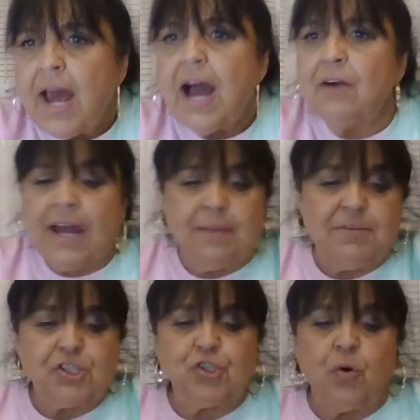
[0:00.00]
Okay,
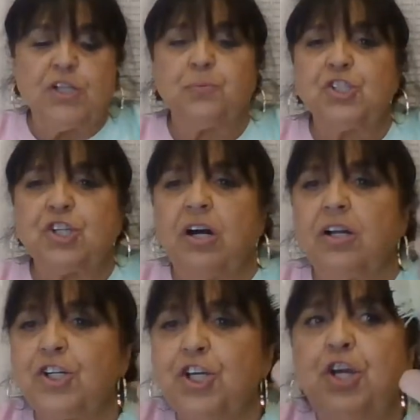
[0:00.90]
Miss Joyce, which
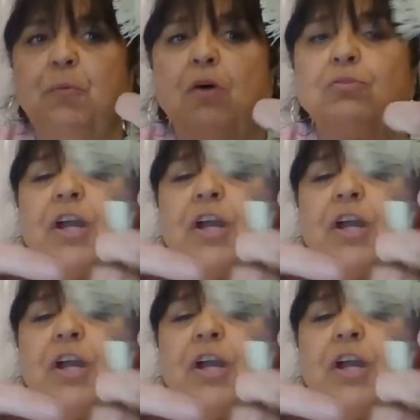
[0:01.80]
color do you want?